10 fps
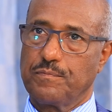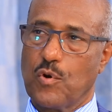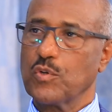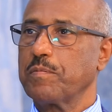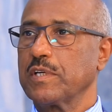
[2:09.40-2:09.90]

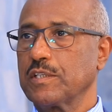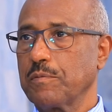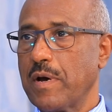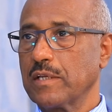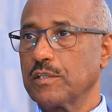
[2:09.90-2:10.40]

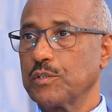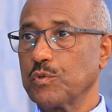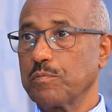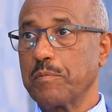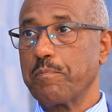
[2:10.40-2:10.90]
Prosperity Party
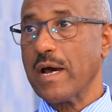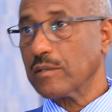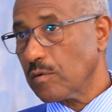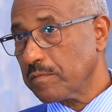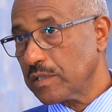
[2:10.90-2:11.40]
should be
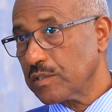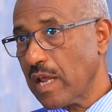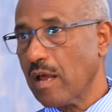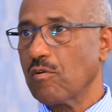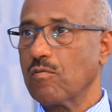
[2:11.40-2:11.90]
part of this
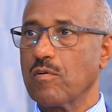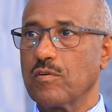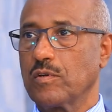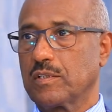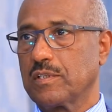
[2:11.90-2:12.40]
dialogue or
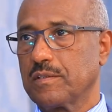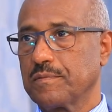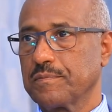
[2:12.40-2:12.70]
not.